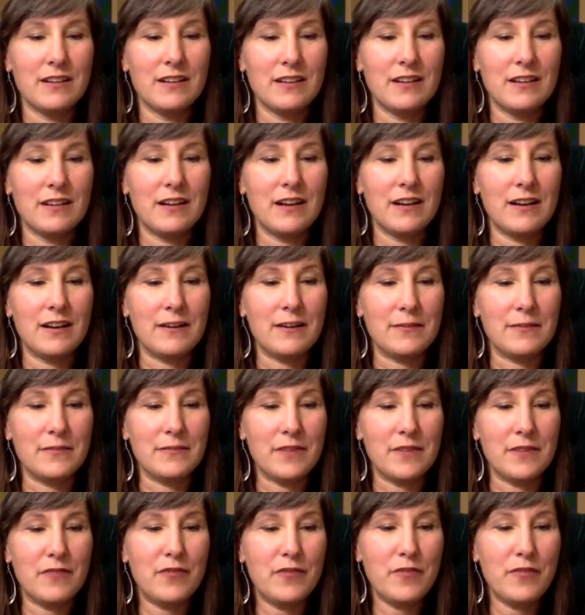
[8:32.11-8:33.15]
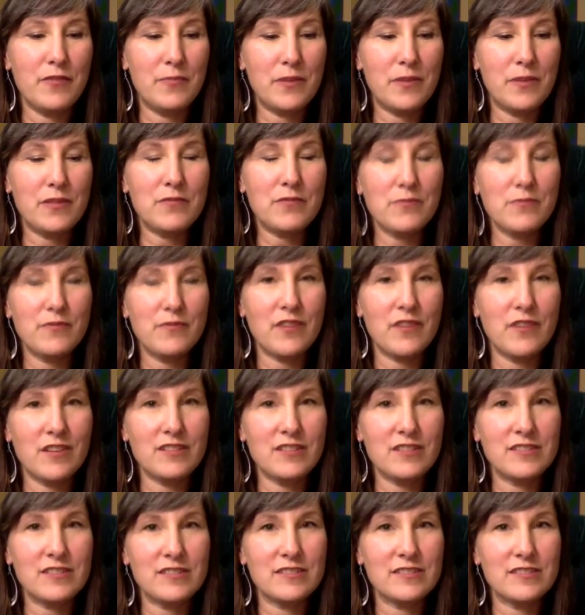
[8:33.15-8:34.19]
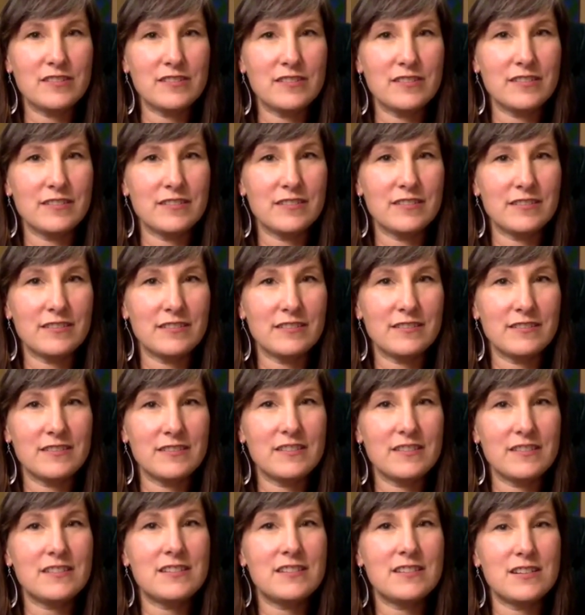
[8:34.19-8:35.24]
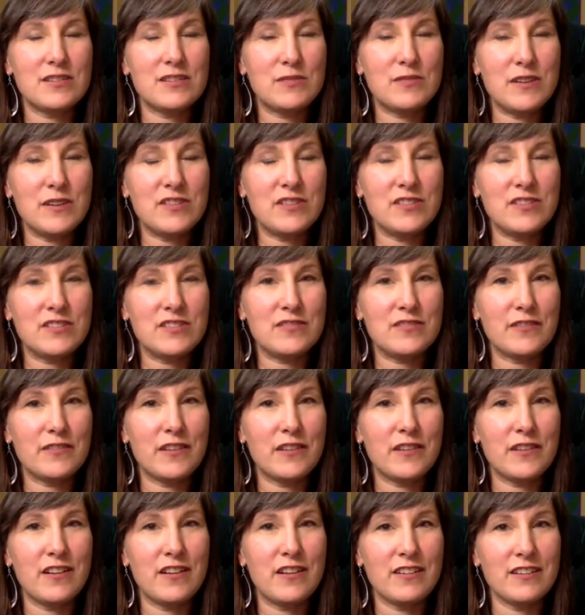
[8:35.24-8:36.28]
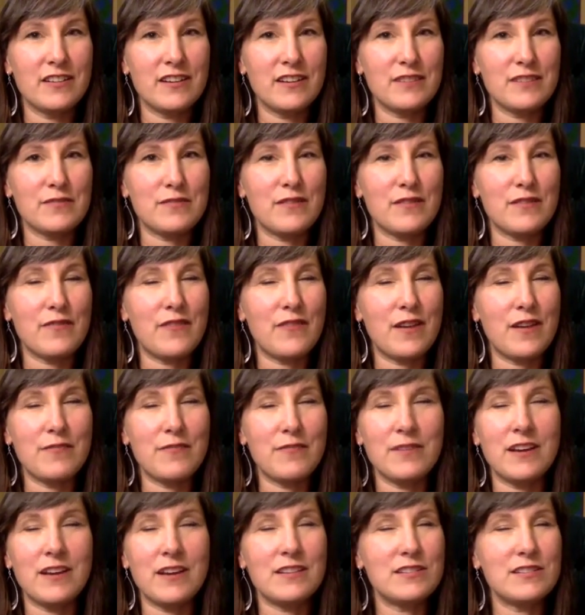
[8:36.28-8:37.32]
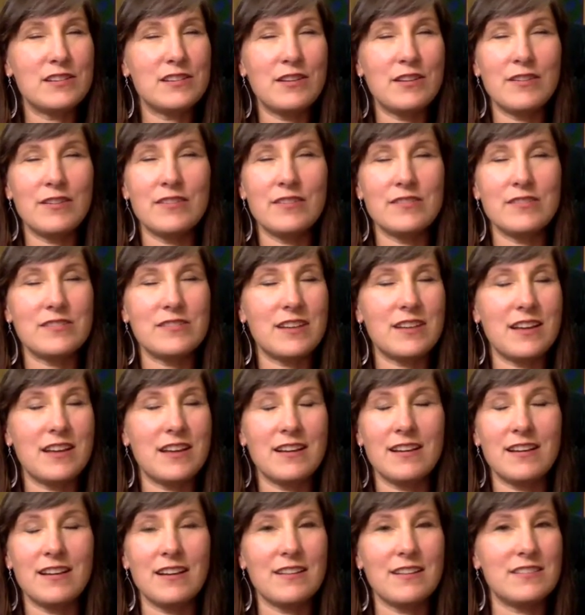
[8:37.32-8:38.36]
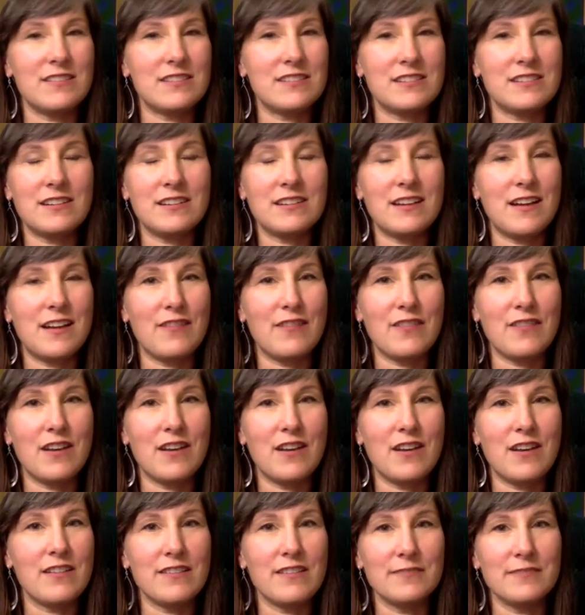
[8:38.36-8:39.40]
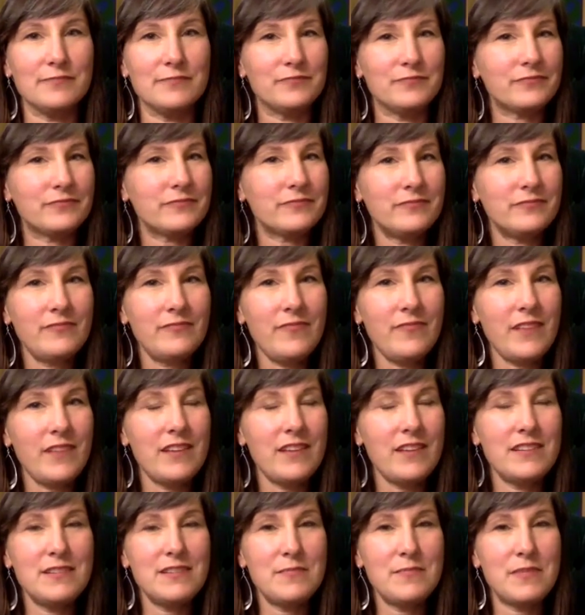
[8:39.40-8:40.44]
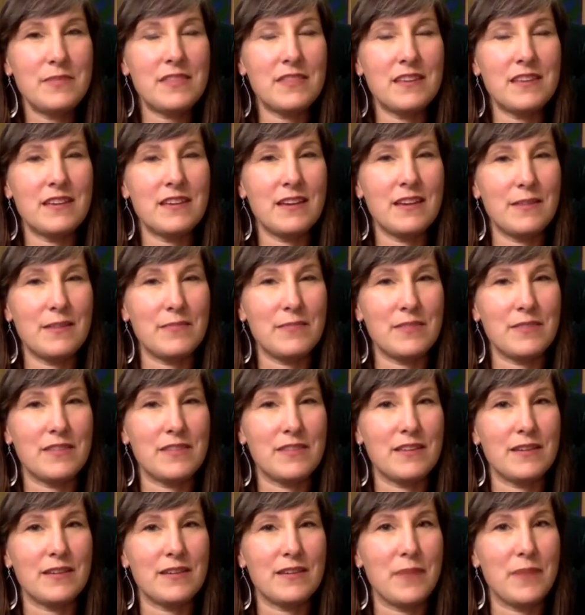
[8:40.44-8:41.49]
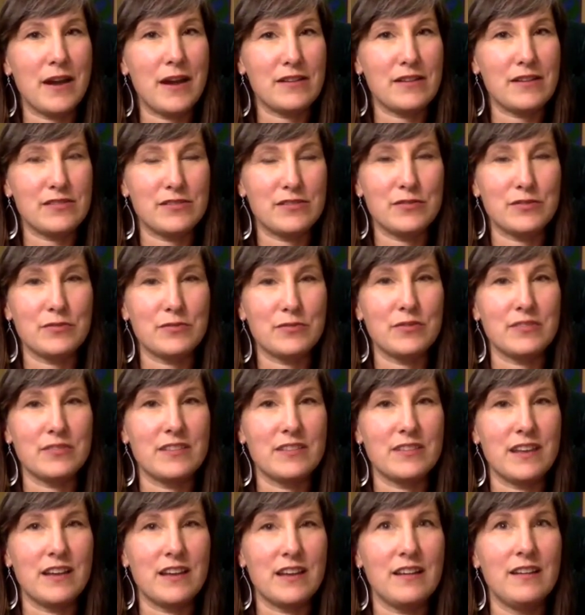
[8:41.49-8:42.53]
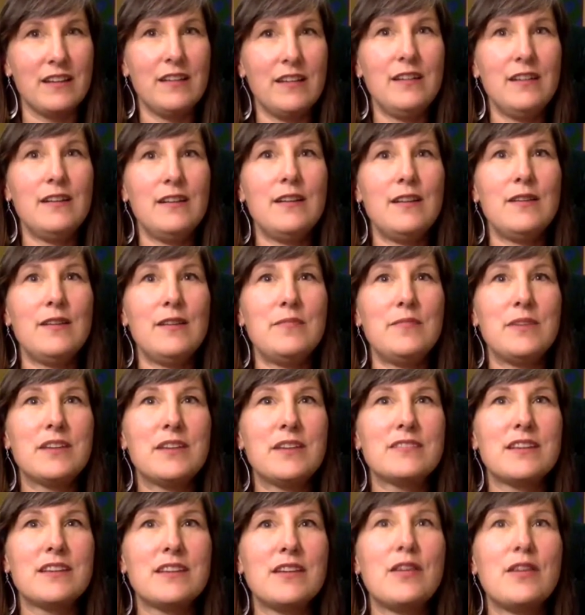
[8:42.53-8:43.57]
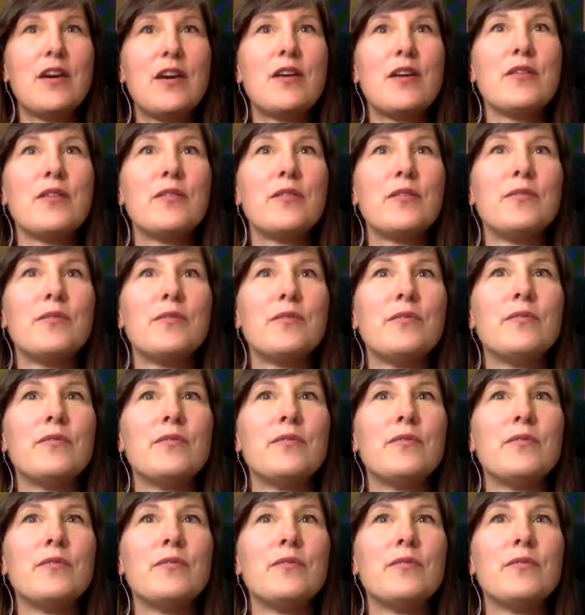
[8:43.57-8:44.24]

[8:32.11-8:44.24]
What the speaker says: If you've been through volatile situations for the holidays with your family, I so understand, and I just have utter sympathy, empathy, compassion towards that, because I know